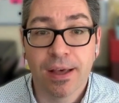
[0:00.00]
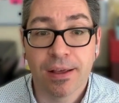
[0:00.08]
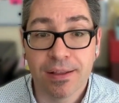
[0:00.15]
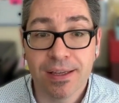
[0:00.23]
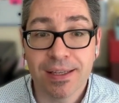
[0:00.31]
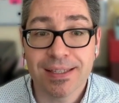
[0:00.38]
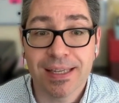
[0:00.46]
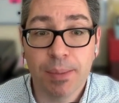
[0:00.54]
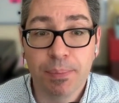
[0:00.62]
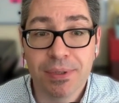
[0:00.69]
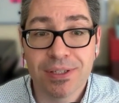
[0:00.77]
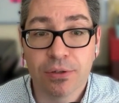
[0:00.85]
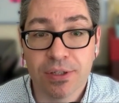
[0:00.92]
This
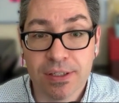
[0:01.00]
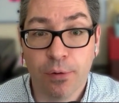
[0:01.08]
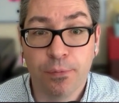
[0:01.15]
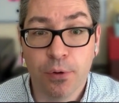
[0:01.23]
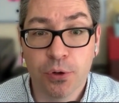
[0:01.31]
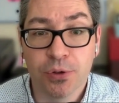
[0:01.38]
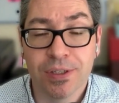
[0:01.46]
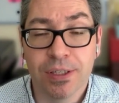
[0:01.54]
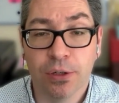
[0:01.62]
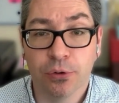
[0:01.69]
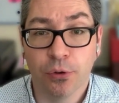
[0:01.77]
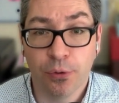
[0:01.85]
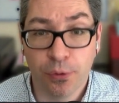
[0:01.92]
episode is focusing
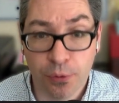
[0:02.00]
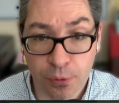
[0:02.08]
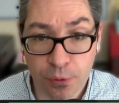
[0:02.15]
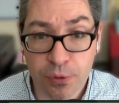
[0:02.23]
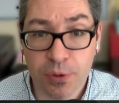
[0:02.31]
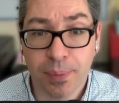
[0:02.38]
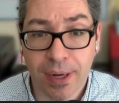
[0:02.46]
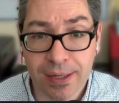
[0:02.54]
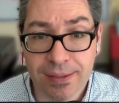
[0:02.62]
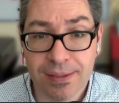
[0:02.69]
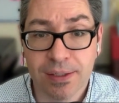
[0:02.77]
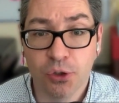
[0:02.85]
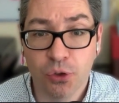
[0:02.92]
on
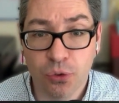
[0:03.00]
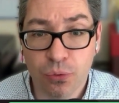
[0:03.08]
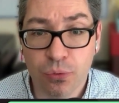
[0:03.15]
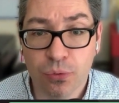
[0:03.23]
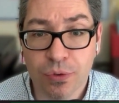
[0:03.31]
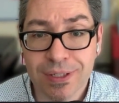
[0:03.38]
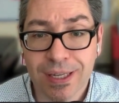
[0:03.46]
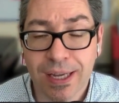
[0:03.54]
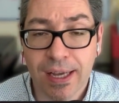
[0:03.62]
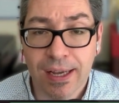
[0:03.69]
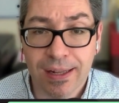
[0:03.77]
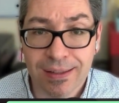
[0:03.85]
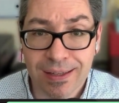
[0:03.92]
third-party tools
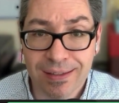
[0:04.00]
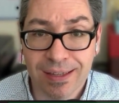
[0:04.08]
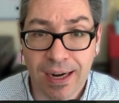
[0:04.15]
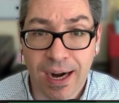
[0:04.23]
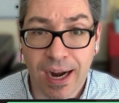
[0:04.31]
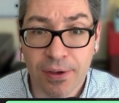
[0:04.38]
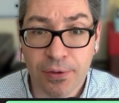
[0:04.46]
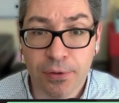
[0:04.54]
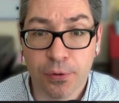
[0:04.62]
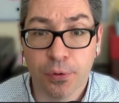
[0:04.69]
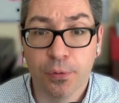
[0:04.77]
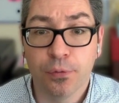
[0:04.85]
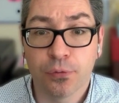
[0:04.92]
that are
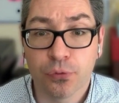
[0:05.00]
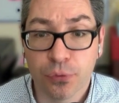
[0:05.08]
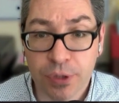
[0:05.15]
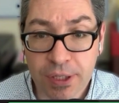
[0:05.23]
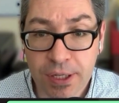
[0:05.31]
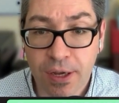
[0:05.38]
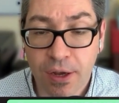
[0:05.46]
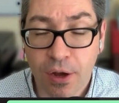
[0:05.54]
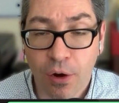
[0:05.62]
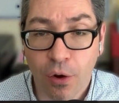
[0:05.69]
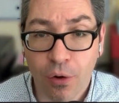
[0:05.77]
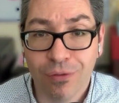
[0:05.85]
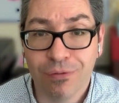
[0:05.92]
either free
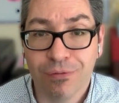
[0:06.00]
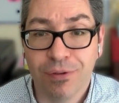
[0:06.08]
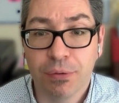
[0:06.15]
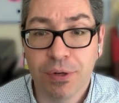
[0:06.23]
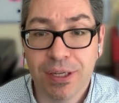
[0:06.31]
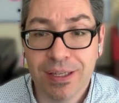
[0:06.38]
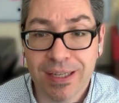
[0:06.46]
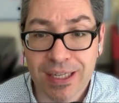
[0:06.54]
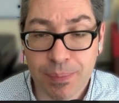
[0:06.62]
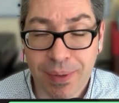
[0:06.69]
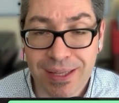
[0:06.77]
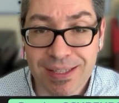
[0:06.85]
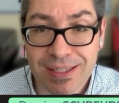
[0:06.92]
or very
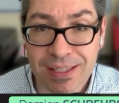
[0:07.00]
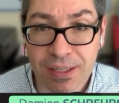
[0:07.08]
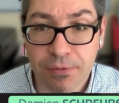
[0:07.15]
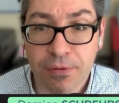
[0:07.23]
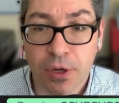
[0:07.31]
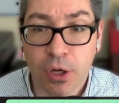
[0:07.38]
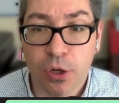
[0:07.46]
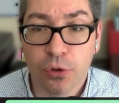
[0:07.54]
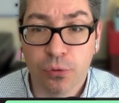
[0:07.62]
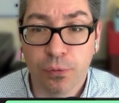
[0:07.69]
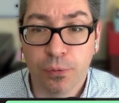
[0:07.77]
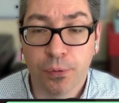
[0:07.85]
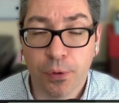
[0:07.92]
inexpensive
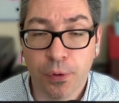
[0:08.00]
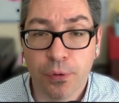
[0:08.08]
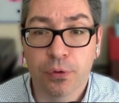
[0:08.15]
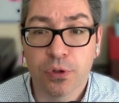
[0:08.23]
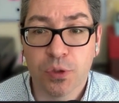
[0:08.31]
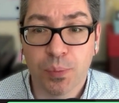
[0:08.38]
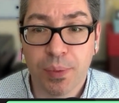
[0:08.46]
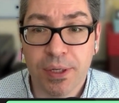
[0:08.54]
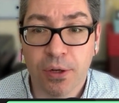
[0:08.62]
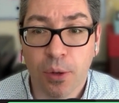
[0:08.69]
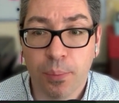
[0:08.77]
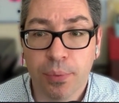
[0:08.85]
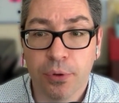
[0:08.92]
to further speed
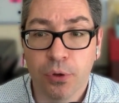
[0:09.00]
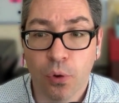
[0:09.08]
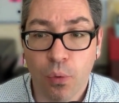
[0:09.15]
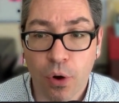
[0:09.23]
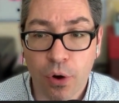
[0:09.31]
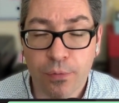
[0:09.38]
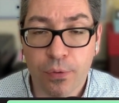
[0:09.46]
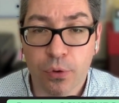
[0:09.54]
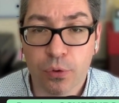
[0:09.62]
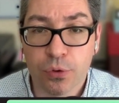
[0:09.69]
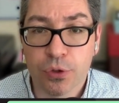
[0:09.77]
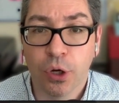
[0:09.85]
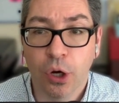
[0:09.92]
up your
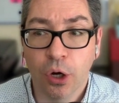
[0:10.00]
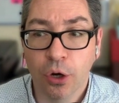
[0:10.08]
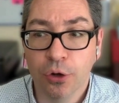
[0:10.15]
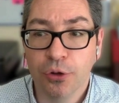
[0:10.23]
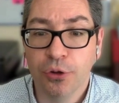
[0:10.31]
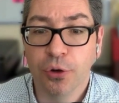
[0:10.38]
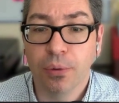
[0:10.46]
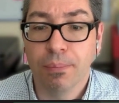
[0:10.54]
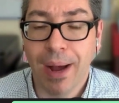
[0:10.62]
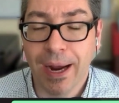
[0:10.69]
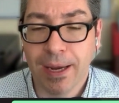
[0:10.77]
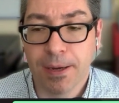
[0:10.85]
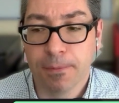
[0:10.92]
workflows on your
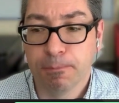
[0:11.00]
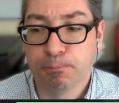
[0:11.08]
Mac.